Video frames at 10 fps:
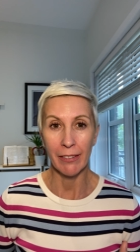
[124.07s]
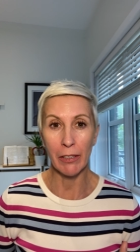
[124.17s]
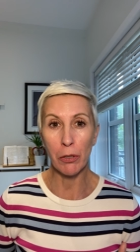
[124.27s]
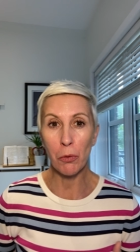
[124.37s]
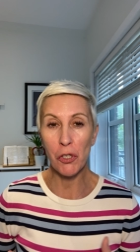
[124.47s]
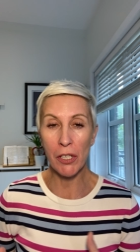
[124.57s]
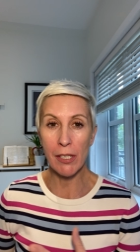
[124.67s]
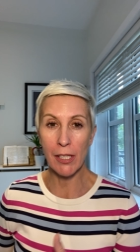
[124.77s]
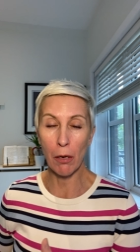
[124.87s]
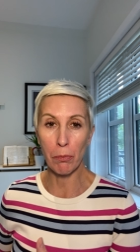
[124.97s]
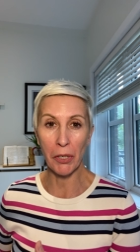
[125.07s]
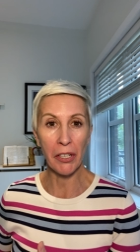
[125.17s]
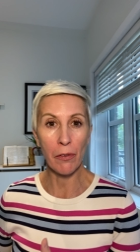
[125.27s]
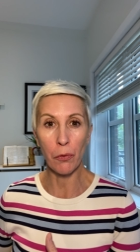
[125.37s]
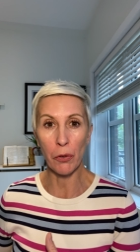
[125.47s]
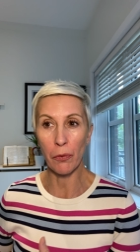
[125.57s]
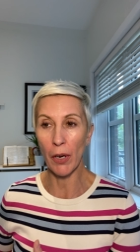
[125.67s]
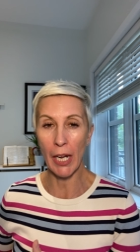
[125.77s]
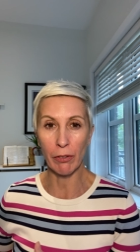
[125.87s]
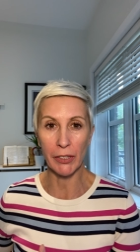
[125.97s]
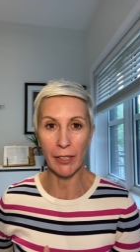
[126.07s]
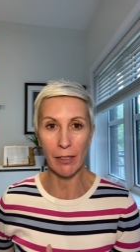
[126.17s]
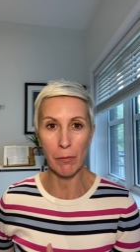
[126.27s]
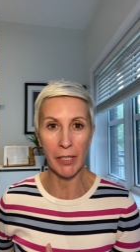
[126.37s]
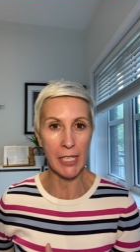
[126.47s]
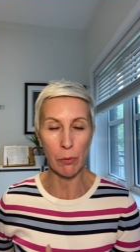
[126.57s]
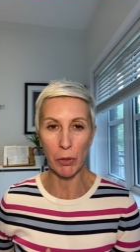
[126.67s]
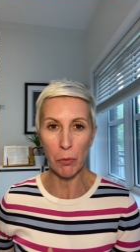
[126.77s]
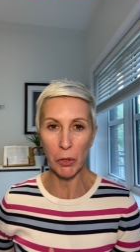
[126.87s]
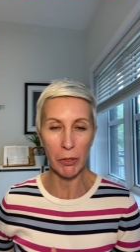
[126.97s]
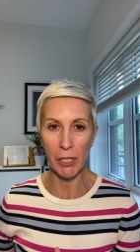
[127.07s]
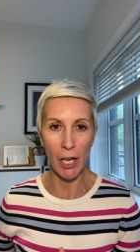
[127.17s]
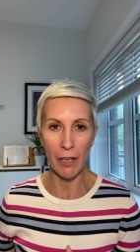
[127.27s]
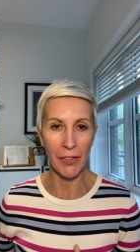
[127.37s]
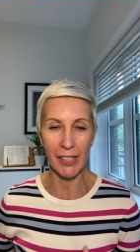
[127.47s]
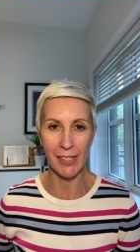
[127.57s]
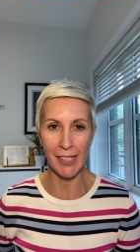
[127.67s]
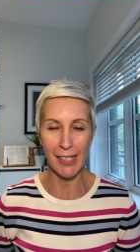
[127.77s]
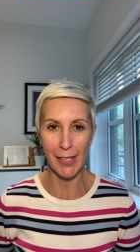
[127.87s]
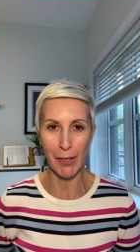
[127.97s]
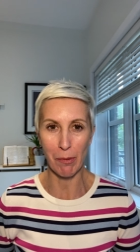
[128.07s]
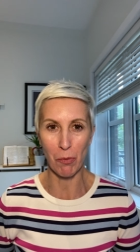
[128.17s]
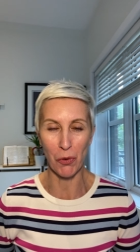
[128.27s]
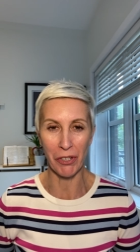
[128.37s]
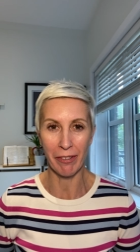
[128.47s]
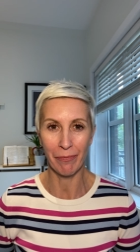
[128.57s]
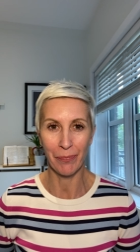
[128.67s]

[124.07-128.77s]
If we would just stop breathing for five or 10 minutes, we would not exist anymore.